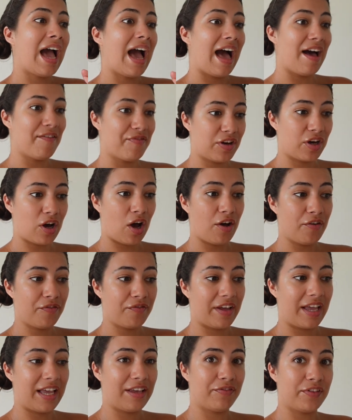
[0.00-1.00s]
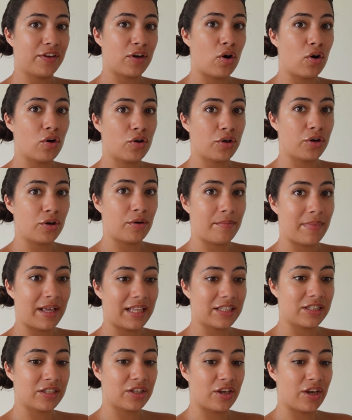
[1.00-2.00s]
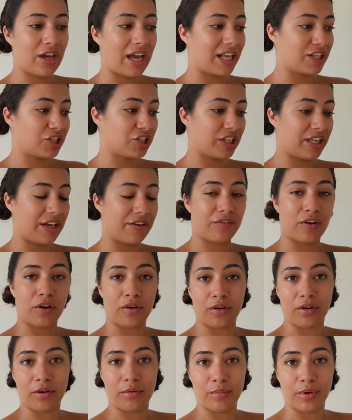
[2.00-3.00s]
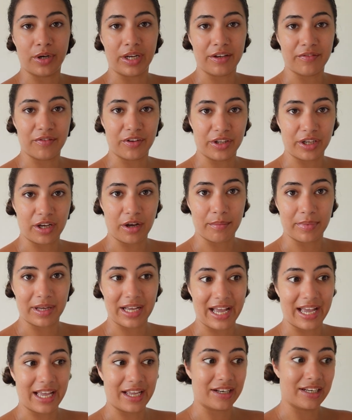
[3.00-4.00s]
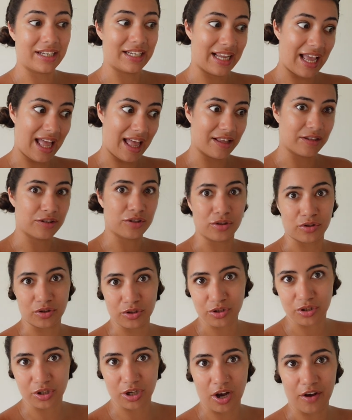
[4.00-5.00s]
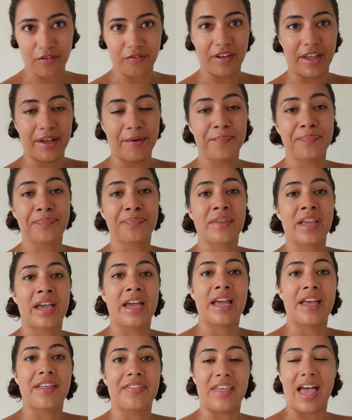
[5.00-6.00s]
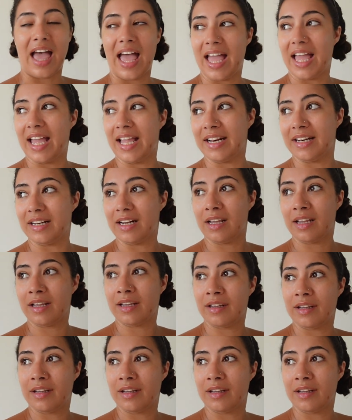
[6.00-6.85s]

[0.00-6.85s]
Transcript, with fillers: Have a coffee. If the coconut man said, actually, I've got no money, I've only got my card. Yeah, so just a coffee. Then